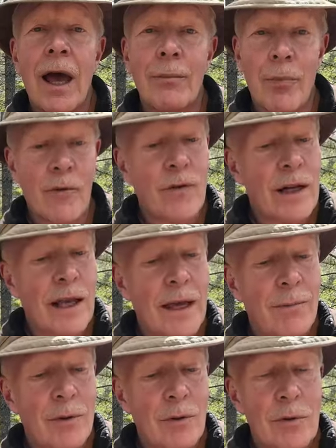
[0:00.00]
I'm perfectly
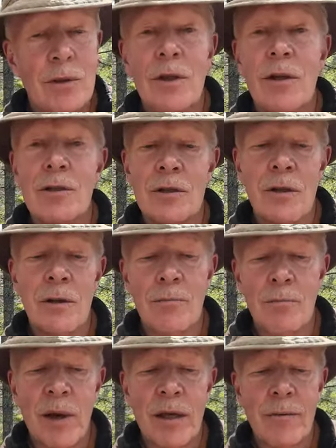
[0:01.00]
happy using this,
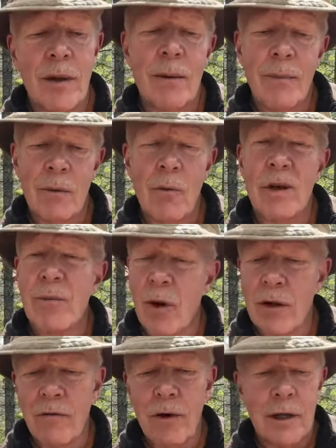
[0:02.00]
but I may want to
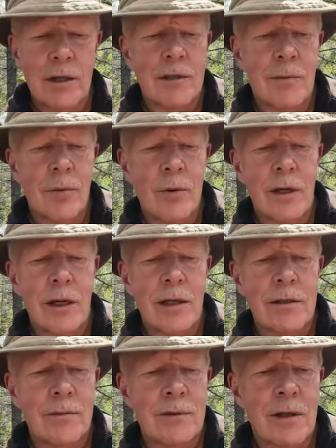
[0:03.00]
modify it at some point, I
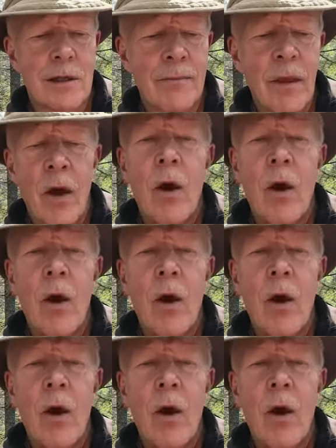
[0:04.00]
guess I'm saying.